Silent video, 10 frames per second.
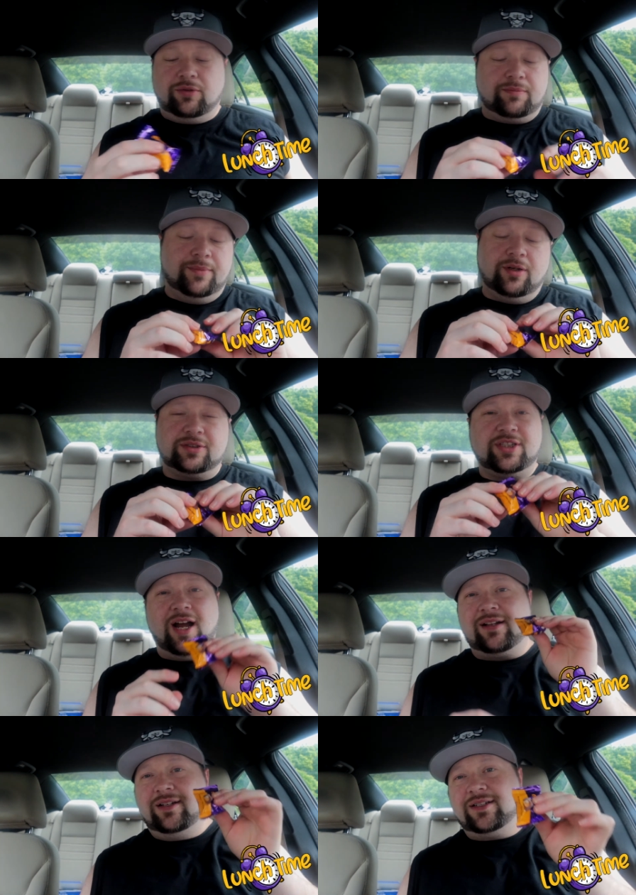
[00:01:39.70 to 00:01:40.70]
Milk
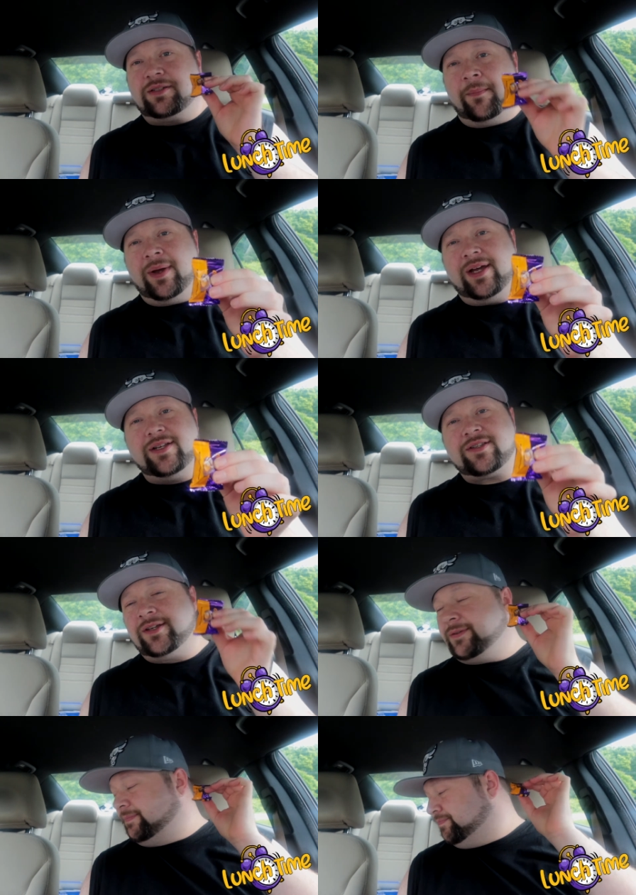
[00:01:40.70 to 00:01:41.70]
chocolate is
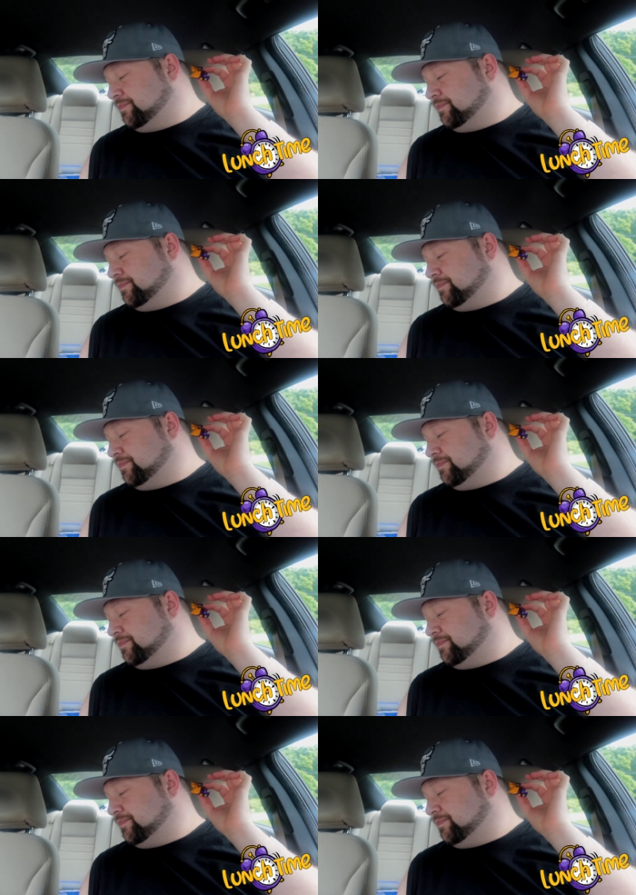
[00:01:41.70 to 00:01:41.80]
amazing.